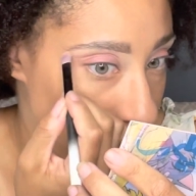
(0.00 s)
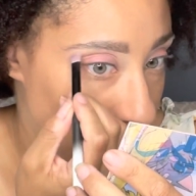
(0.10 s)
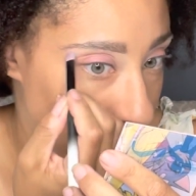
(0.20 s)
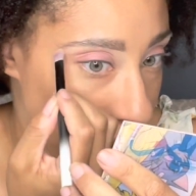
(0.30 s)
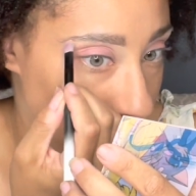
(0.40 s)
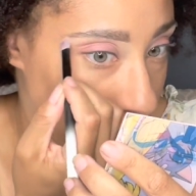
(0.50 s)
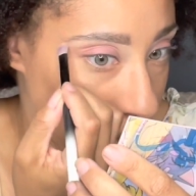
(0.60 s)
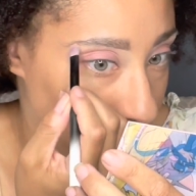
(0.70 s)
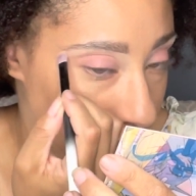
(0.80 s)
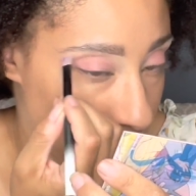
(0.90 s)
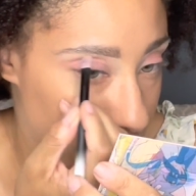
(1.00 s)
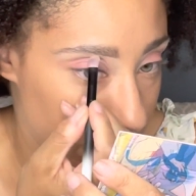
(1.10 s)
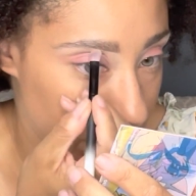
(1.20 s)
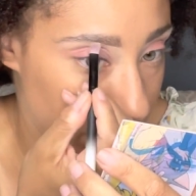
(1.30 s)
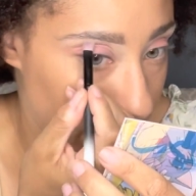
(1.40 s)
my
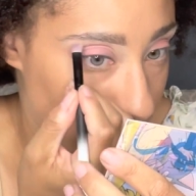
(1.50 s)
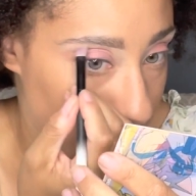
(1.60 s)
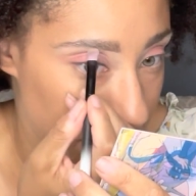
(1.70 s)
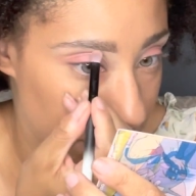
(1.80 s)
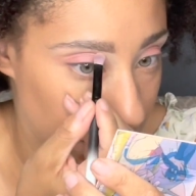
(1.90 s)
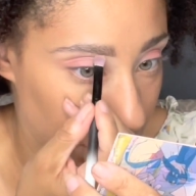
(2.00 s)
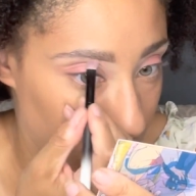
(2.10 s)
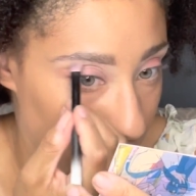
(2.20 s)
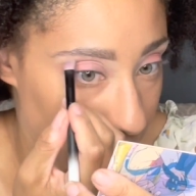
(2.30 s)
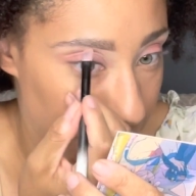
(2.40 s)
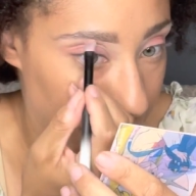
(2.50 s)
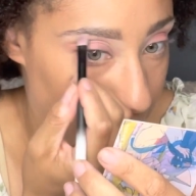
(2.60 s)
illnesses that I've been dealing with.